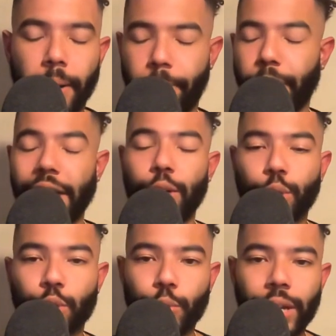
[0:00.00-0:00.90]
But I
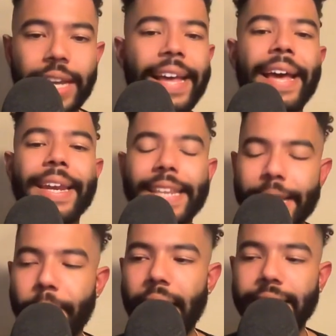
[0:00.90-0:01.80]
do agree,
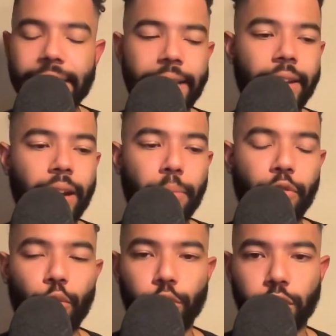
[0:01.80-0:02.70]
D-backs need a number
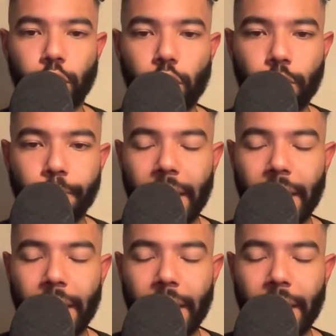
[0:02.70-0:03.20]
four starter.